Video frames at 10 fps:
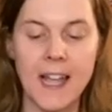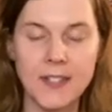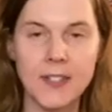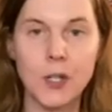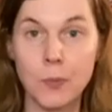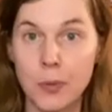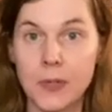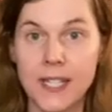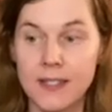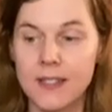at certain
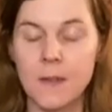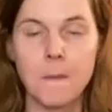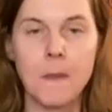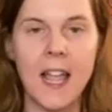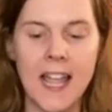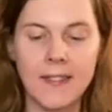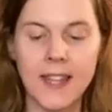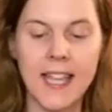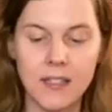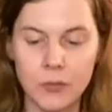points and
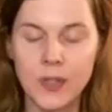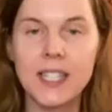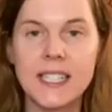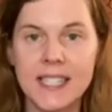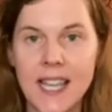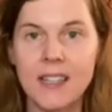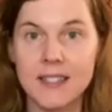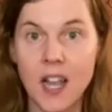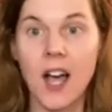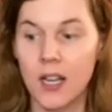like really take
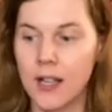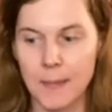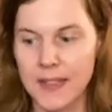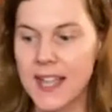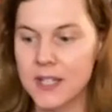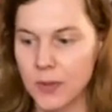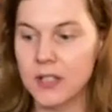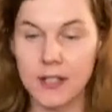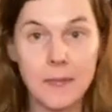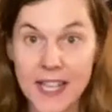stock. I mean, that's
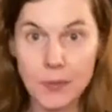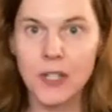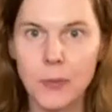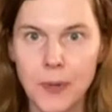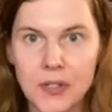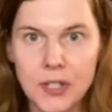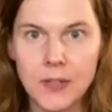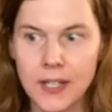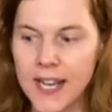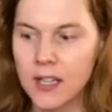what you're both
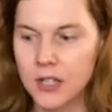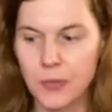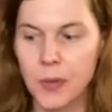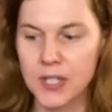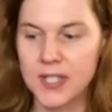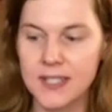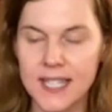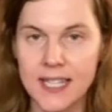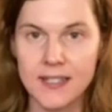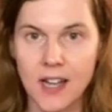doing, right? Your person's
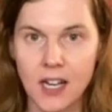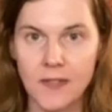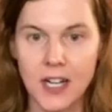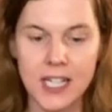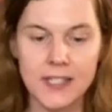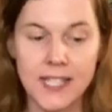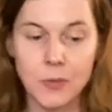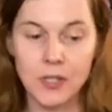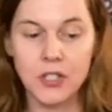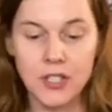taking stock of their outside
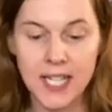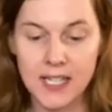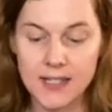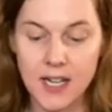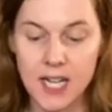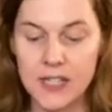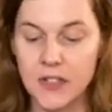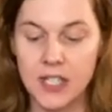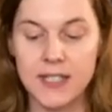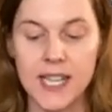world, you're taking stock of
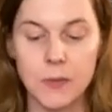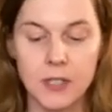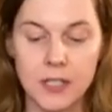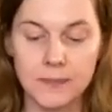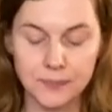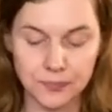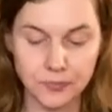your inside world.